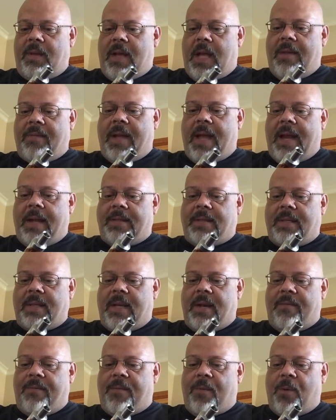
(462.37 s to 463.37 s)
I've got it
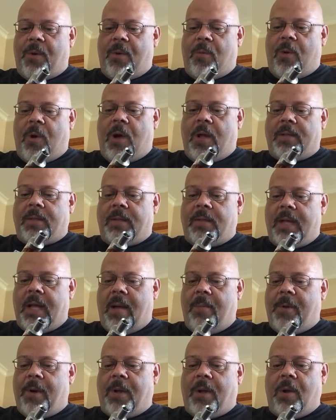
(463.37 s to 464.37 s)
set at 40 watts.
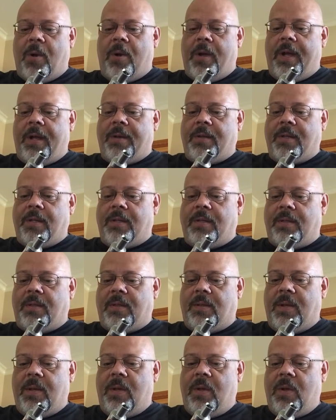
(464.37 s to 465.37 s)
I'm going to go ahead and
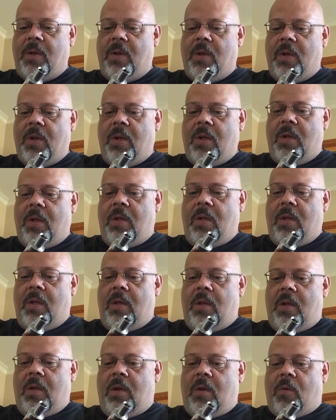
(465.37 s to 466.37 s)
just
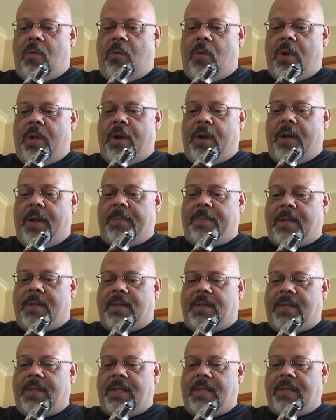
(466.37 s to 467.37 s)
run it up to
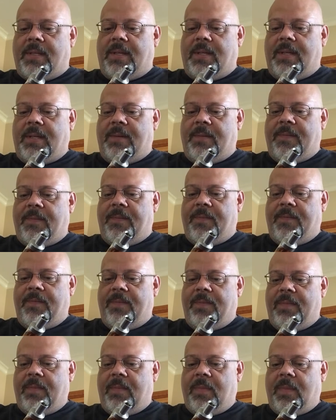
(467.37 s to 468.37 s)
60,
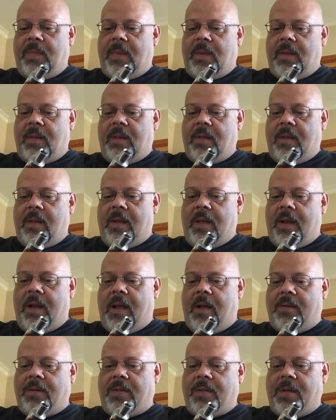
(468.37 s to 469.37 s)
and
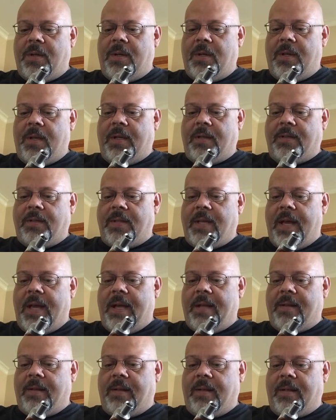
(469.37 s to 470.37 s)
I'll show you
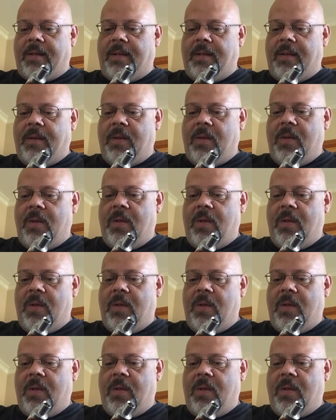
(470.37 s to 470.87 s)
exactly